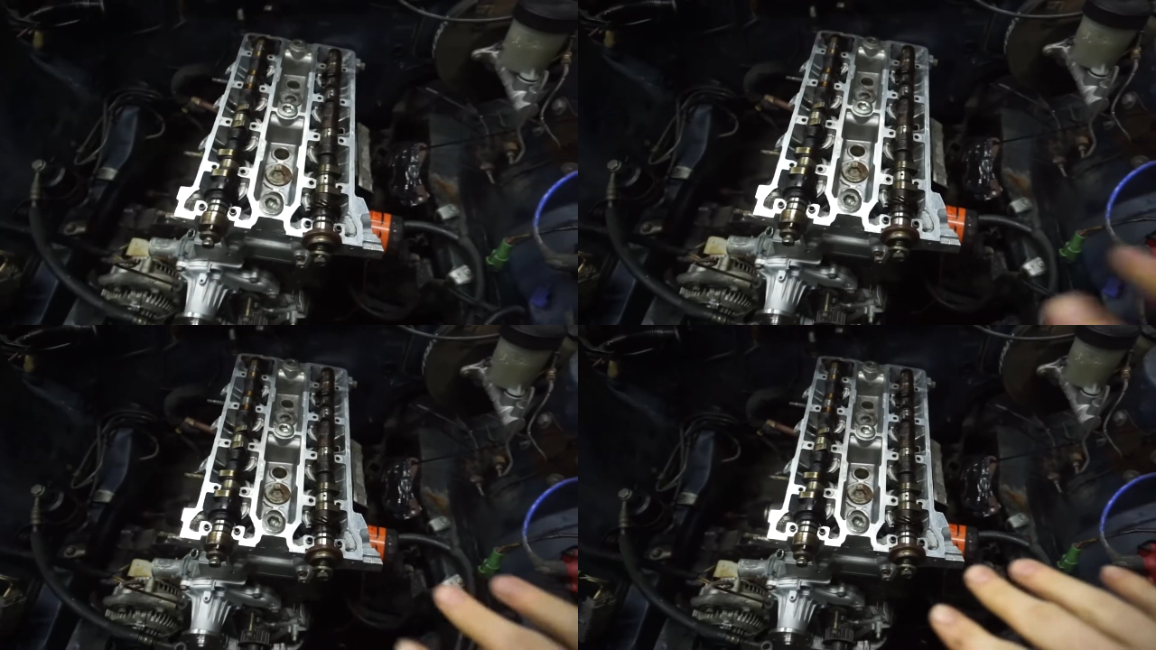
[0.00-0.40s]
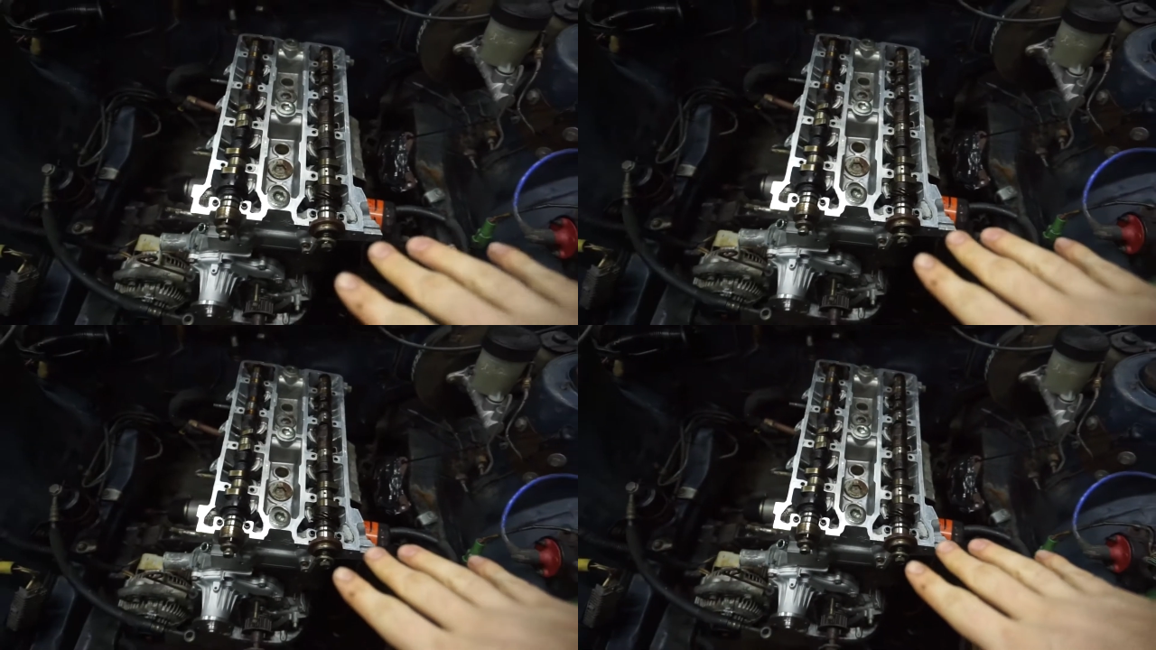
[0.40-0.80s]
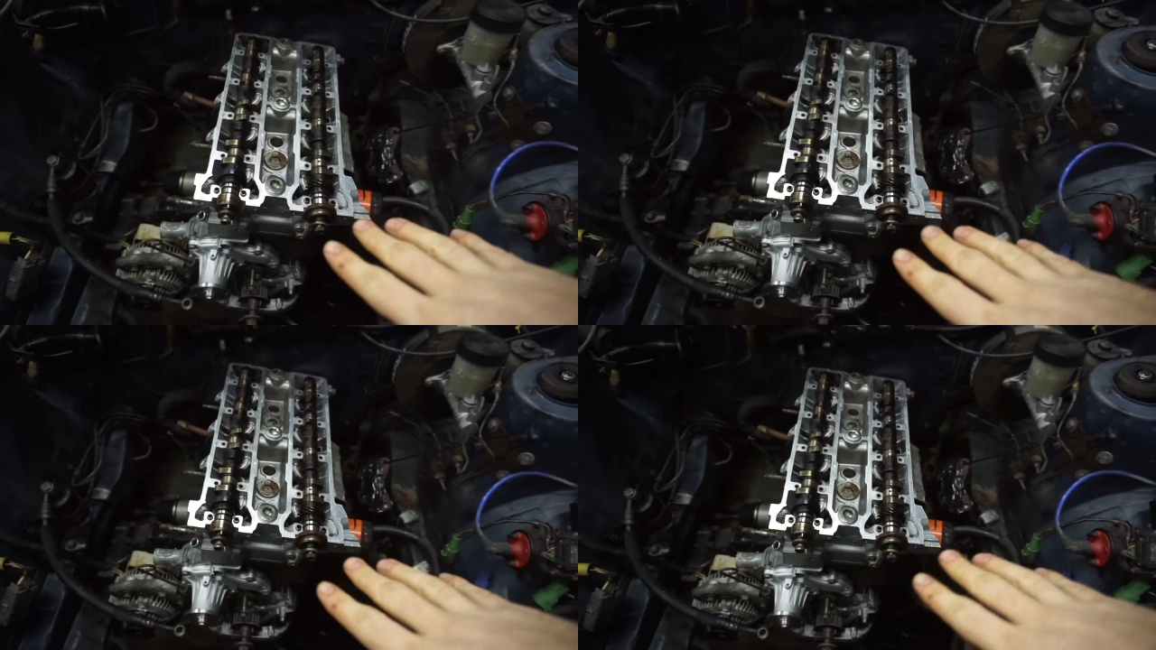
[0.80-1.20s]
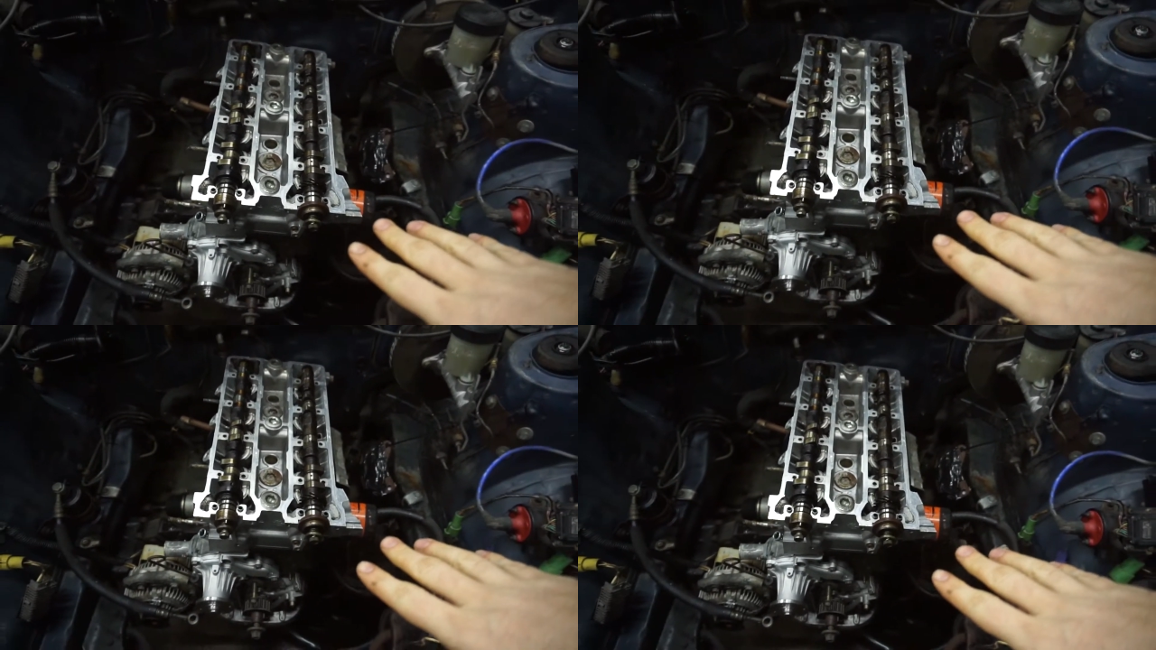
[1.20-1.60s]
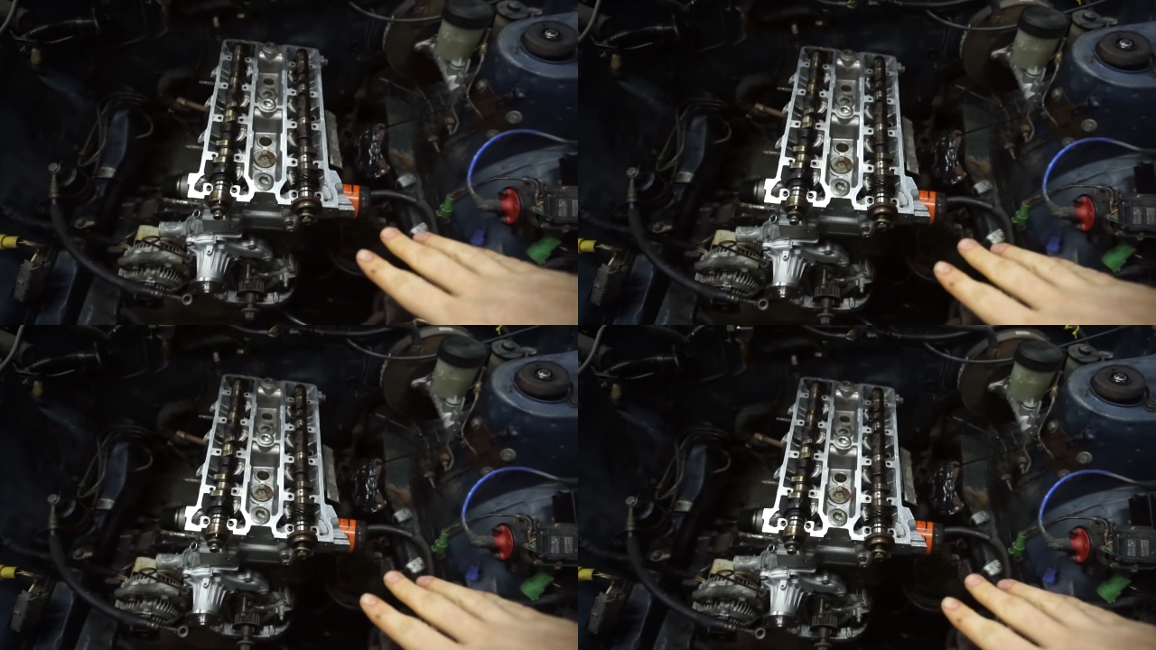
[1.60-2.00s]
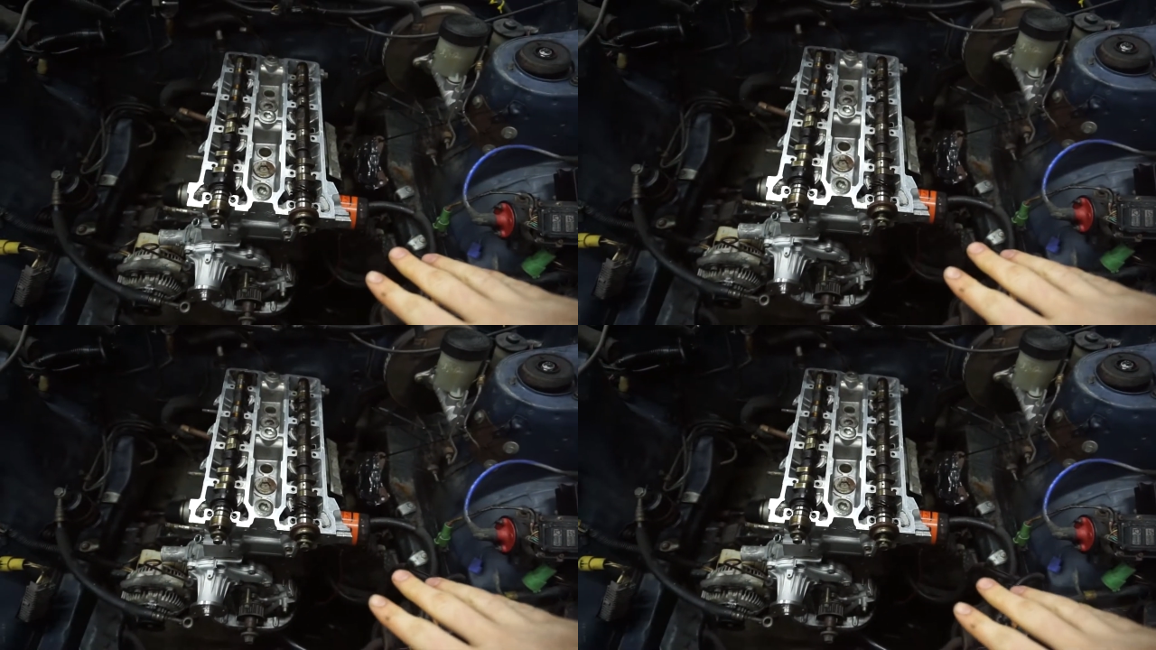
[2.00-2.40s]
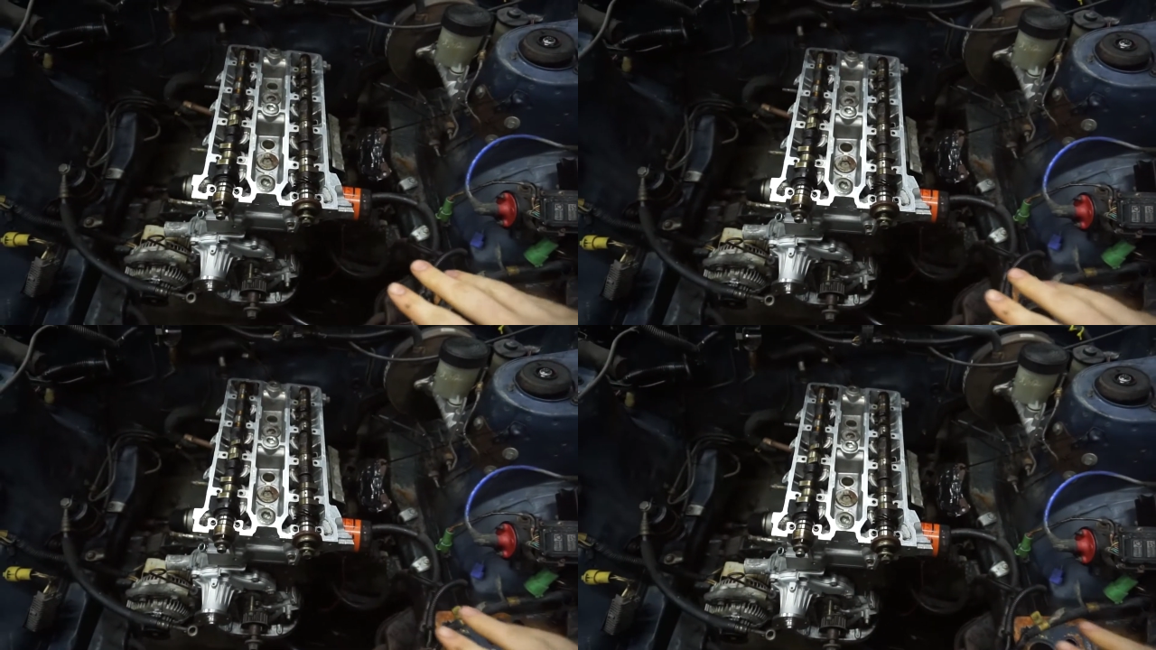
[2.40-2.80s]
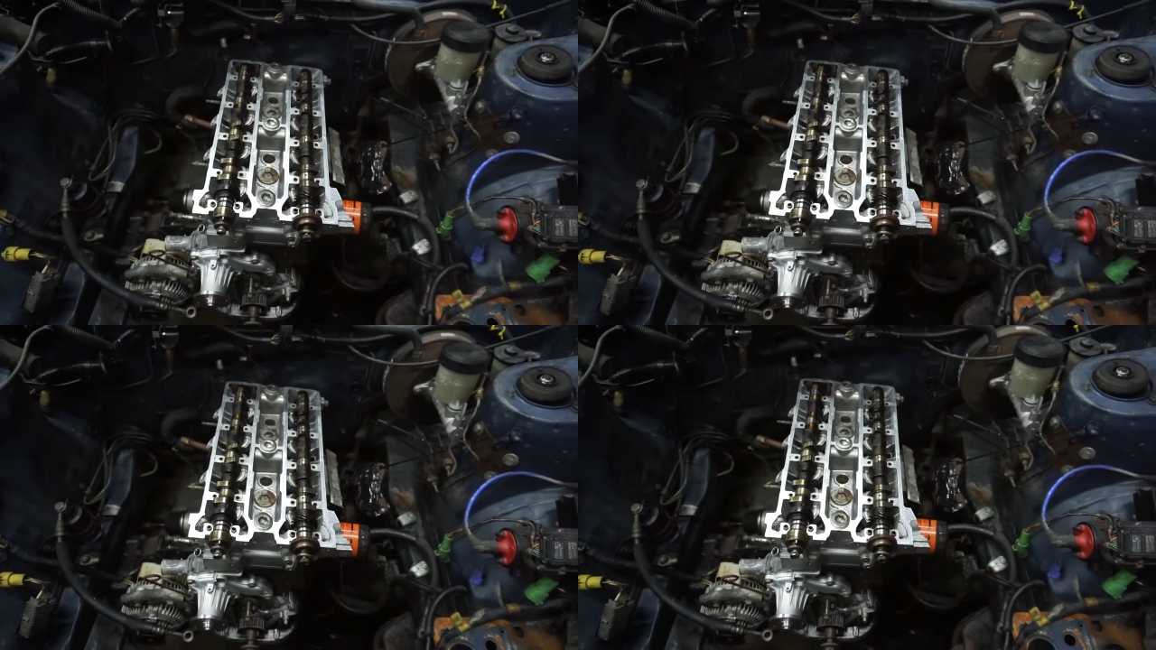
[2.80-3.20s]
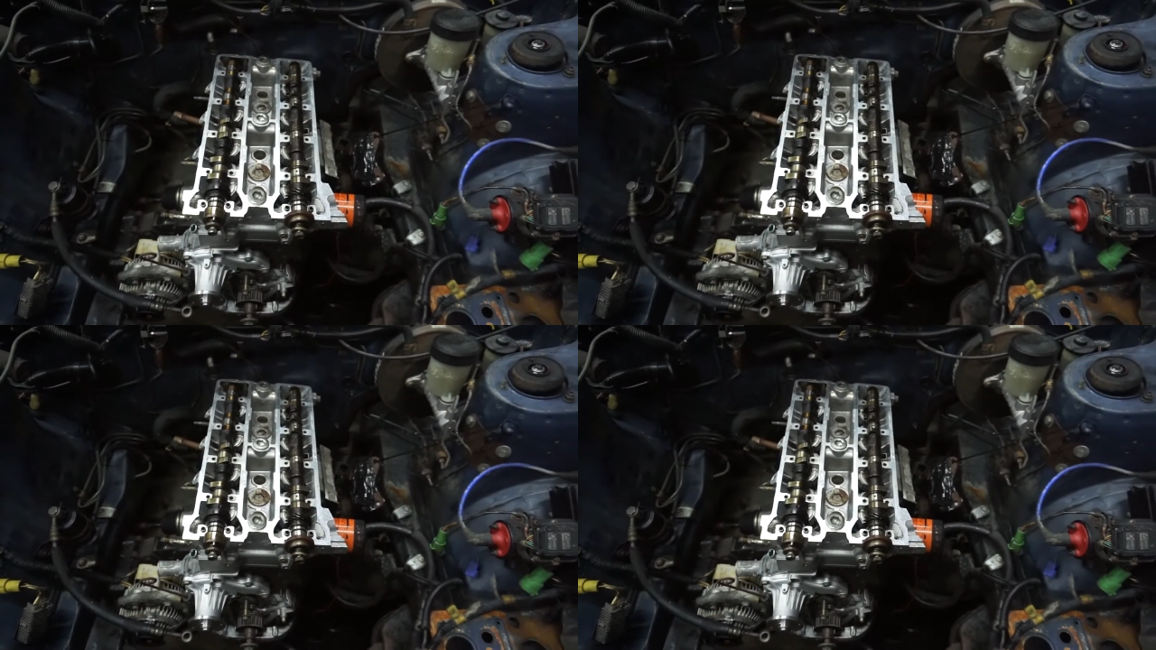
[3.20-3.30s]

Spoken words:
Nobody's mouth can be seen.